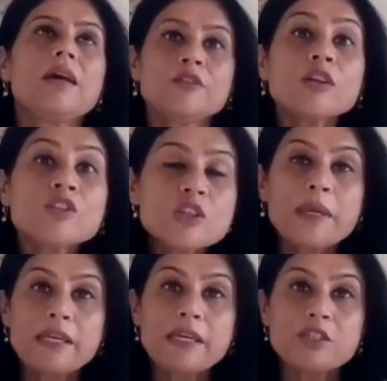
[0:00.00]
Uh,
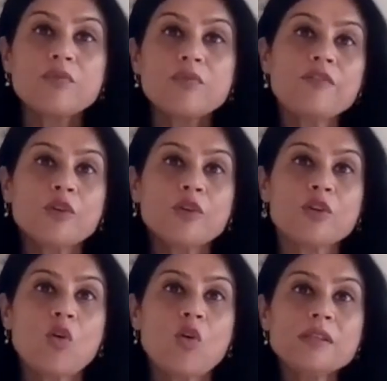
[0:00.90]
not just because you're working
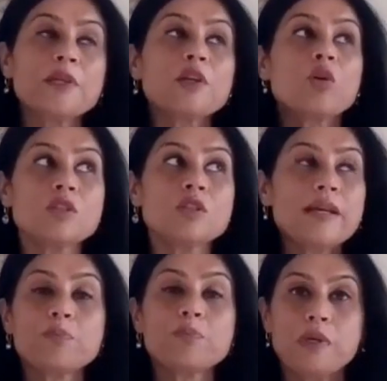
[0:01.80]
for a cause, but
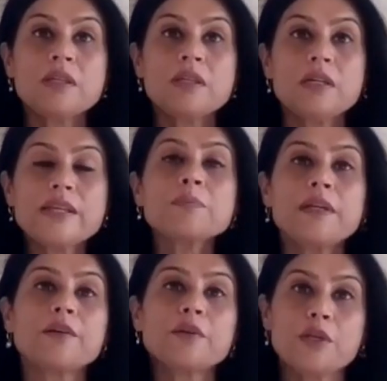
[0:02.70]
also as personal
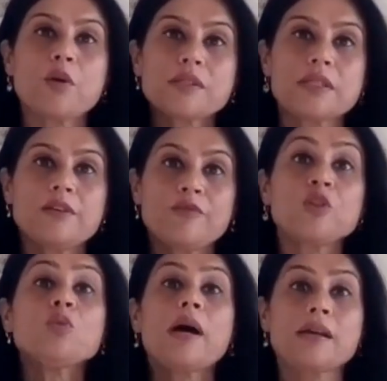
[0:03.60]
investment into
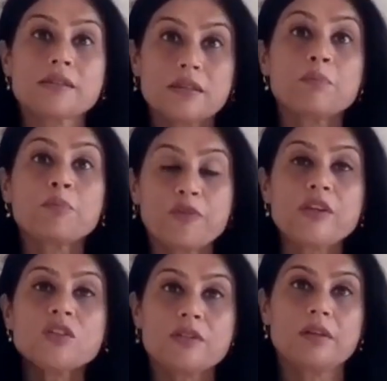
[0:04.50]
yourself, you as a
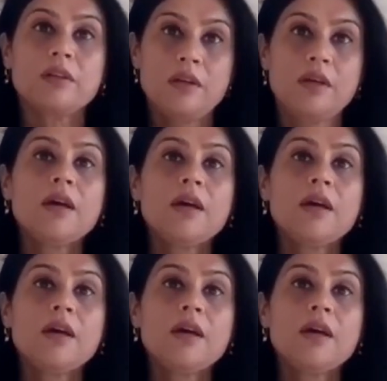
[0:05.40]
professional.